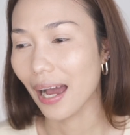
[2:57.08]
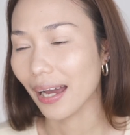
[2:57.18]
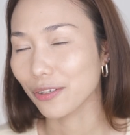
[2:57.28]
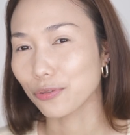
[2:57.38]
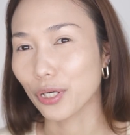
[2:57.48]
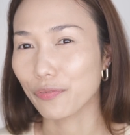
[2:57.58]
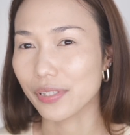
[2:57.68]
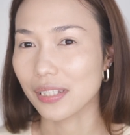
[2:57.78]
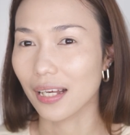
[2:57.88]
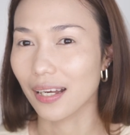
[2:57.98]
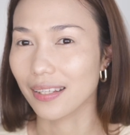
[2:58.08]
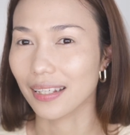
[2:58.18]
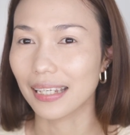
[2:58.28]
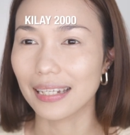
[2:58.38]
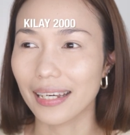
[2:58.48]
I don't know if it's the
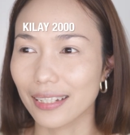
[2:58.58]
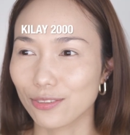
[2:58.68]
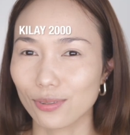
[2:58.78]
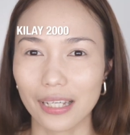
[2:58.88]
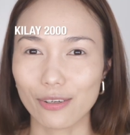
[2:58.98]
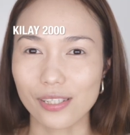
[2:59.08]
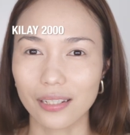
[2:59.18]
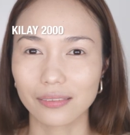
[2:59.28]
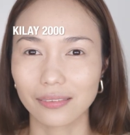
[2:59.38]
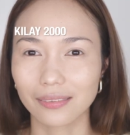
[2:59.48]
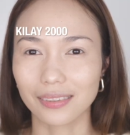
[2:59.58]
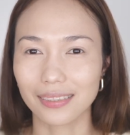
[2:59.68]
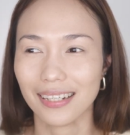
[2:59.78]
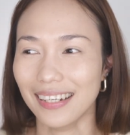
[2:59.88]
Kilay 2000.